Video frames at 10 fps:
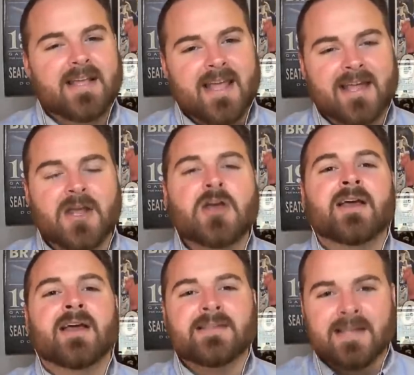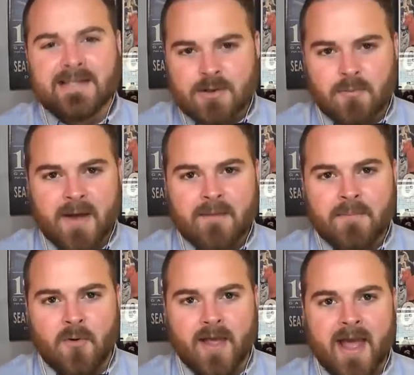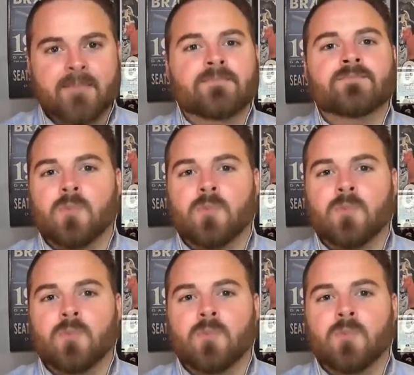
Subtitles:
Again, Tennessee will play a bowl game.